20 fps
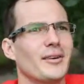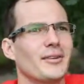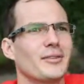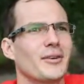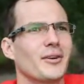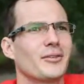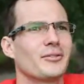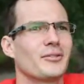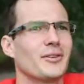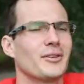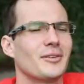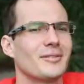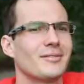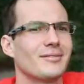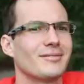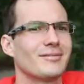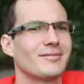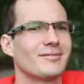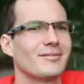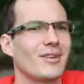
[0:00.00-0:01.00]

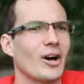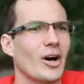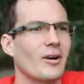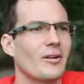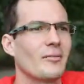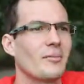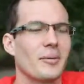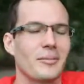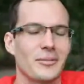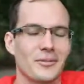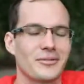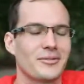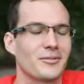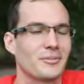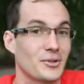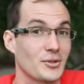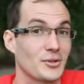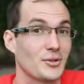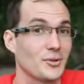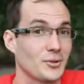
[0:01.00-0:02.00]
often I remember from
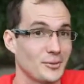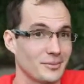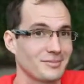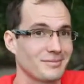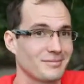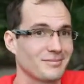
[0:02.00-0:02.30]
school,